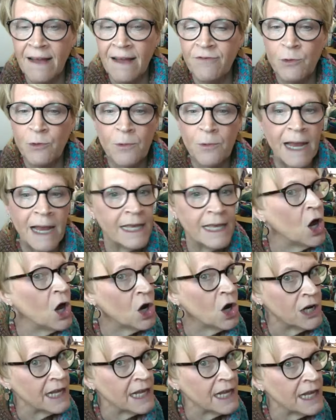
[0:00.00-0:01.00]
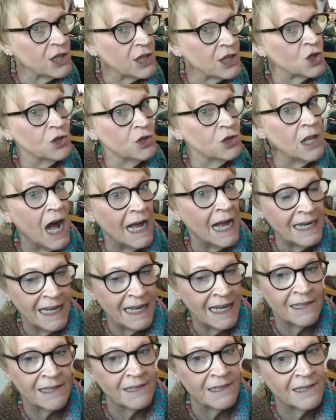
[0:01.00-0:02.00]
have the right yardage. Not
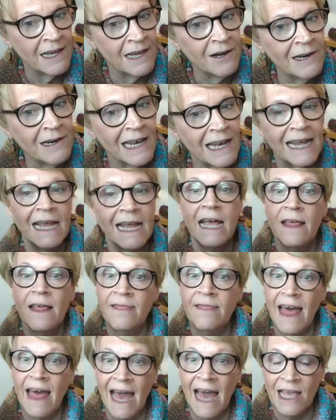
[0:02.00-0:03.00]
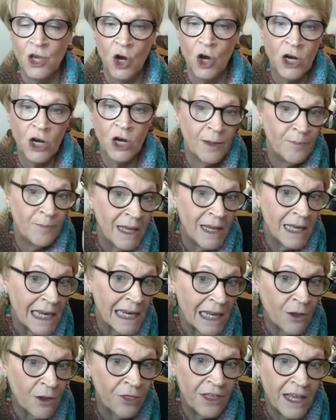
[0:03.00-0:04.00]
necessarily. That yarn could be a
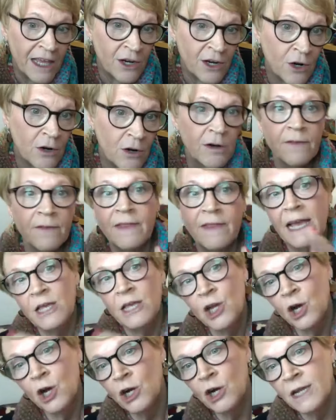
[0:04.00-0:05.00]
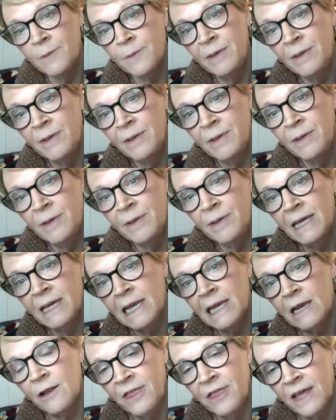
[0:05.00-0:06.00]
little thinner, that yarn could be a
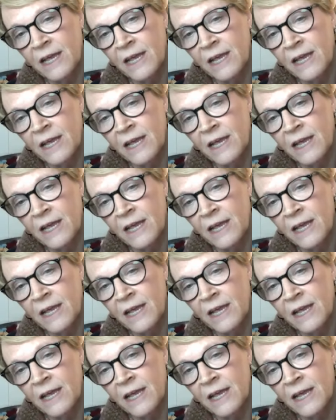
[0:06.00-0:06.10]
thicker.